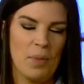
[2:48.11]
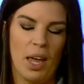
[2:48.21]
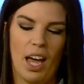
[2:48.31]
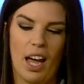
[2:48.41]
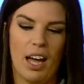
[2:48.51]
Is
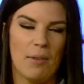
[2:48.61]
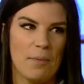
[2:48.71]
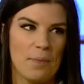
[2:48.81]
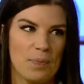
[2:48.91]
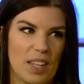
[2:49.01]
it
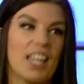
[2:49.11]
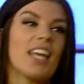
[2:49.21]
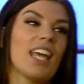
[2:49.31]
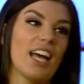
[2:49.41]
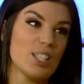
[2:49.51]
360
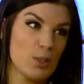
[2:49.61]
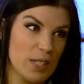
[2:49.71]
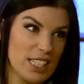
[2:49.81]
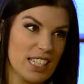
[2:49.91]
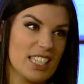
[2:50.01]
views? Yeah, it's
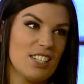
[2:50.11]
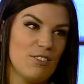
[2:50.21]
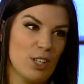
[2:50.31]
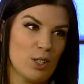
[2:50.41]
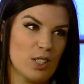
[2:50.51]
360
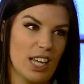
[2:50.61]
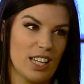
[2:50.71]
views,